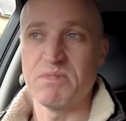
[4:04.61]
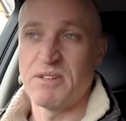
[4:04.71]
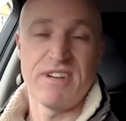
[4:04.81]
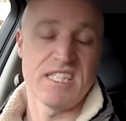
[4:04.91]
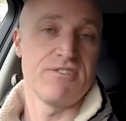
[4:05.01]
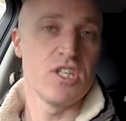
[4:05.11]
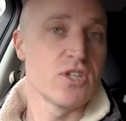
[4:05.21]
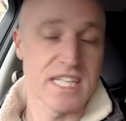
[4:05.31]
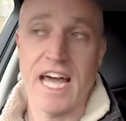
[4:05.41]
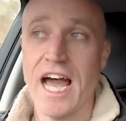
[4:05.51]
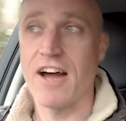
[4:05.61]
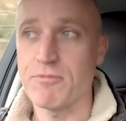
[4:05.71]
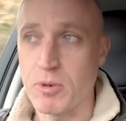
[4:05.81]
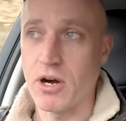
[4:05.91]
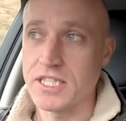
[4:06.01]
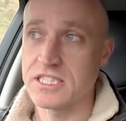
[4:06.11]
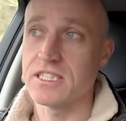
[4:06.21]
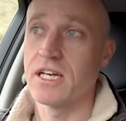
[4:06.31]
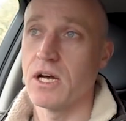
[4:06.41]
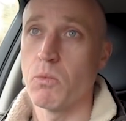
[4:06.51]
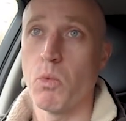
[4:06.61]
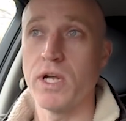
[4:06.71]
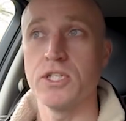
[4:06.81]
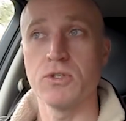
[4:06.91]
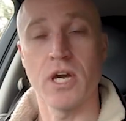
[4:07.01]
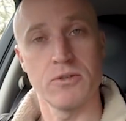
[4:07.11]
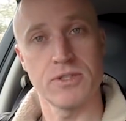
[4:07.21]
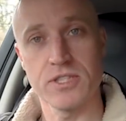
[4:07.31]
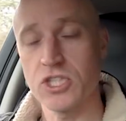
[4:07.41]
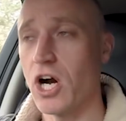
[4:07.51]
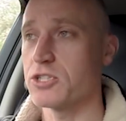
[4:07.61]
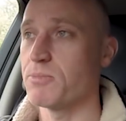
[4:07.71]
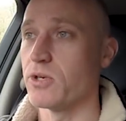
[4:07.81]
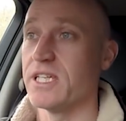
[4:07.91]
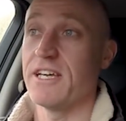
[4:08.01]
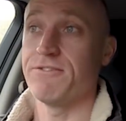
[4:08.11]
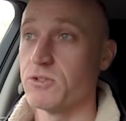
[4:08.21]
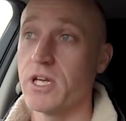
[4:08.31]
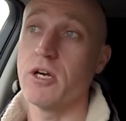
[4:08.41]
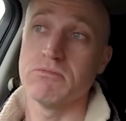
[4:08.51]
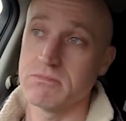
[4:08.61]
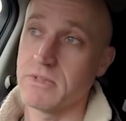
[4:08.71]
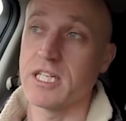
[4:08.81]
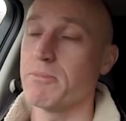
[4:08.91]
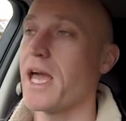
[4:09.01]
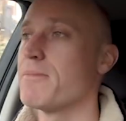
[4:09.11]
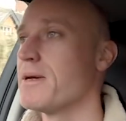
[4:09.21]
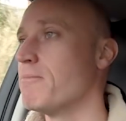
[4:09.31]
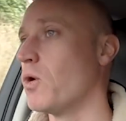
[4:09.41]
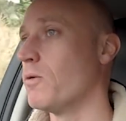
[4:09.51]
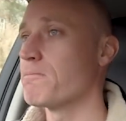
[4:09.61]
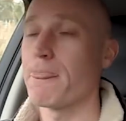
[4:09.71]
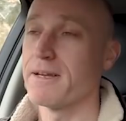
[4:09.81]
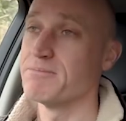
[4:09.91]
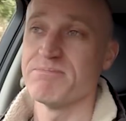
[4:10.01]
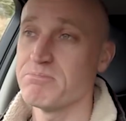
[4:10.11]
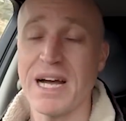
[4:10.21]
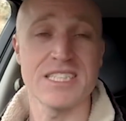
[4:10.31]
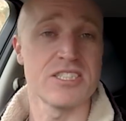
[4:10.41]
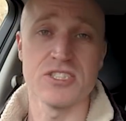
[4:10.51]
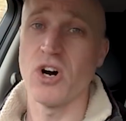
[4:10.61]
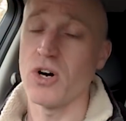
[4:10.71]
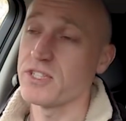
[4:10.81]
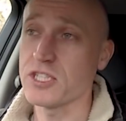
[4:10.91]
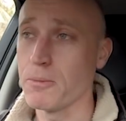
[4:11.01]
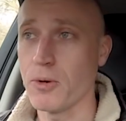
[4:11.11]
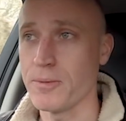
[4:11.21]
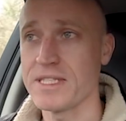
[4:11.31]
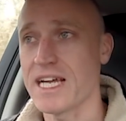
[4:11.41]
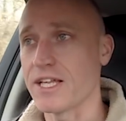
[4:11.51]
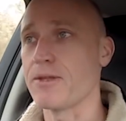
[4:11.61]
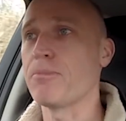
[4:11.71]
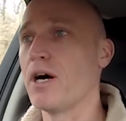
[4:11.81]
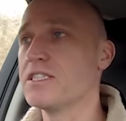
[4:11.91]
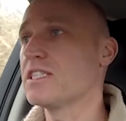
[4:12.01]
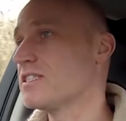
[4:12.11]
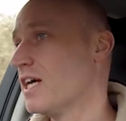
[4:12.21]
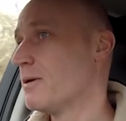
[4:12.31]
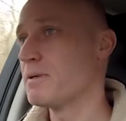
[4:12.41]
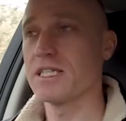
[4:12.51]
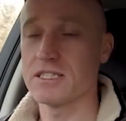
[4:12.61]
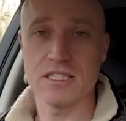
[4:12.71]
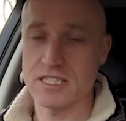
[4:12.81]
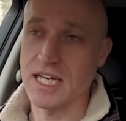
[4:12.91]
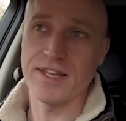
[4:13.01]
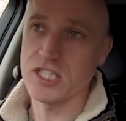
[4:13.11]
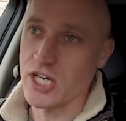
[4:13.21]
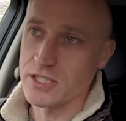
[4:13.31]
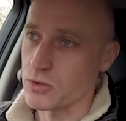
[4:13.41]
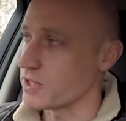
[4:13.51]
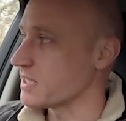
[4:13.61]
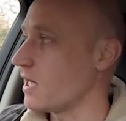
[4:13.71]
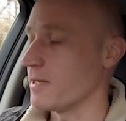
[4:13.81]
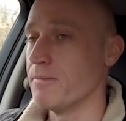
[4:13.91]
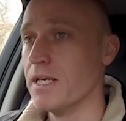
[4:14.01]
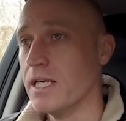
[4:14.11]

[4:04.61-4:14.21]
it half price when you go to the charge point. If you don't, then you pay a bit more. Matters not. There's no point in me telling the prices because, as I say, they change all the time.